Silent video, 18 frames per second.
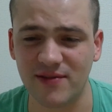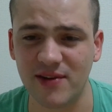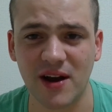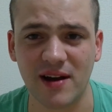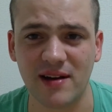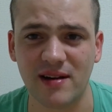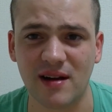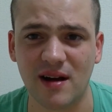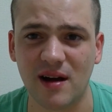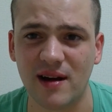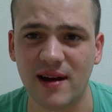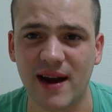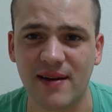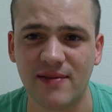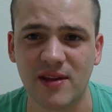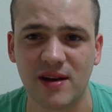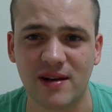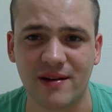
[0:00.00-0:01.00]
and I'd
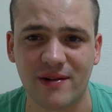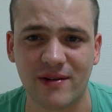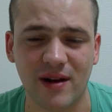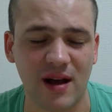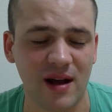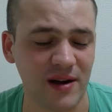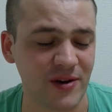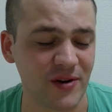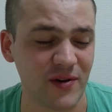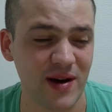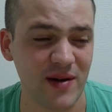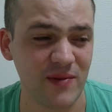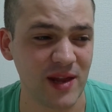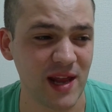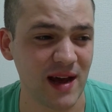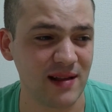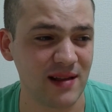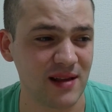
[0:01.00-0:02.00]
have to agree
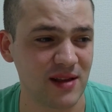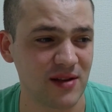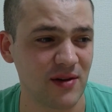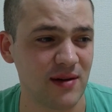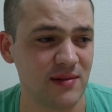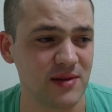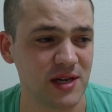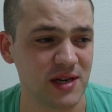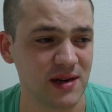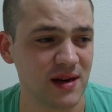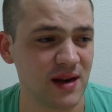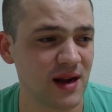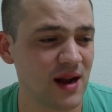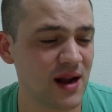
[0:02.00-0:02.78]
with that description.